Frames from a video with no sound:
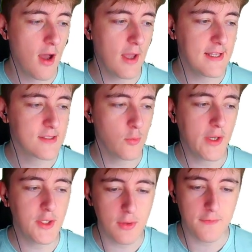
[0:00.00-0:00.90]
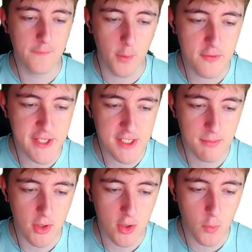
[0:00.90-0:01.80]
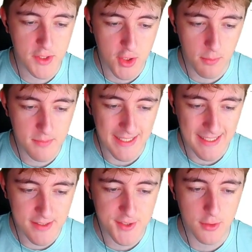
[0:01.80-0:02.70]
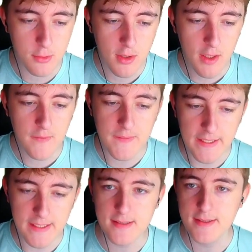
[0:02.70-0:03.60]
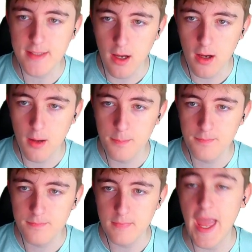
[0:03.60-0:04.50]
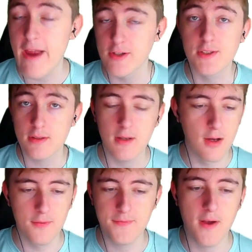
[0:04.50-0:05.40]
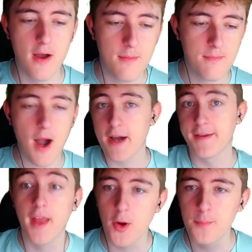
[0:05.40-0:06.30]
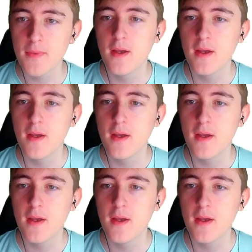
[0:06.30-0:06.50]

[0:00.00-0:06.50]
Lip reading: is when you form a rejection block which comes into these areas of high and low,